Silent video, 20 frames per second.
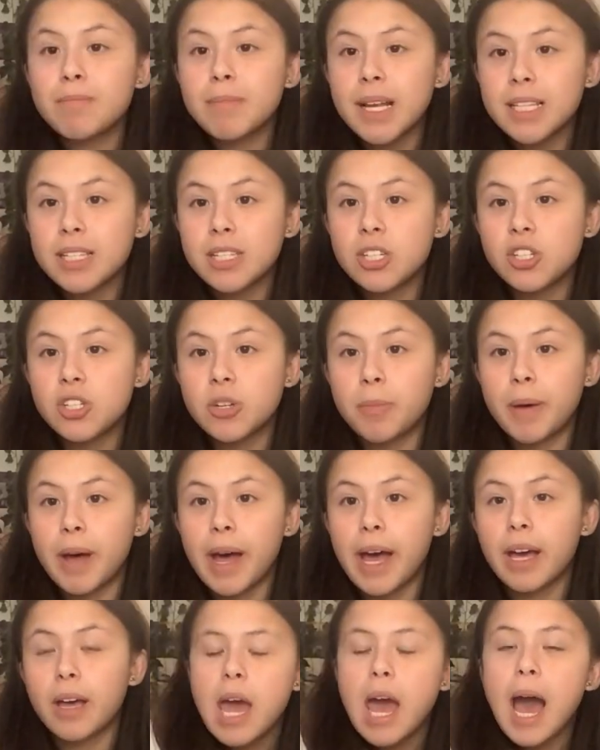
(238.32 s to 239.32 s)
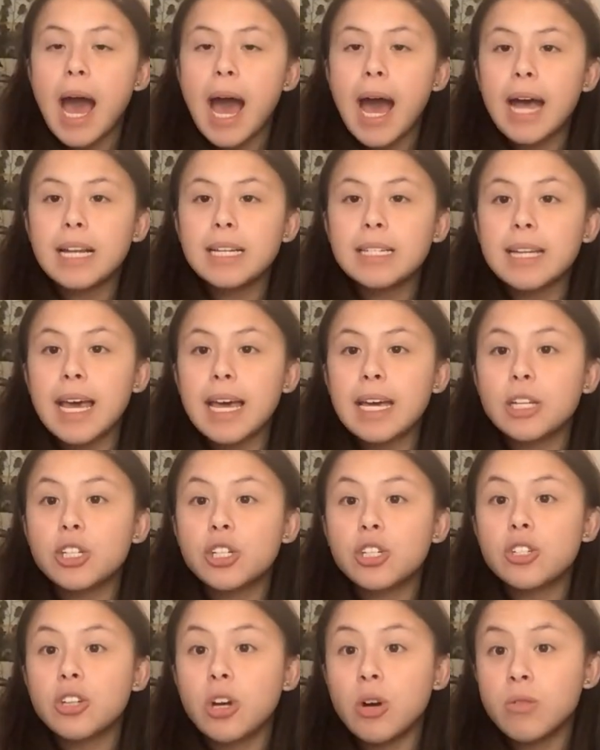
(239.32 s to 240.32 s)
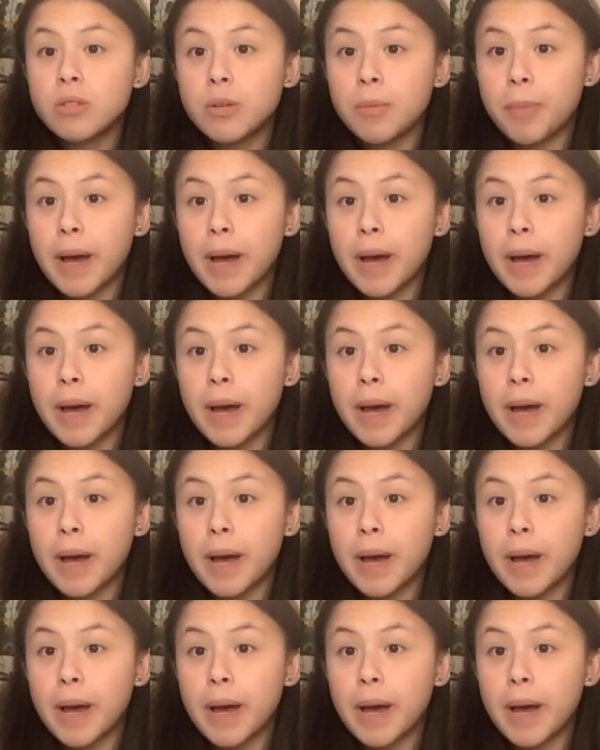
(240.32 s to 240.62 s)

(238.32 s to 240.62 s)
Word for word: messenger bag and a shoulder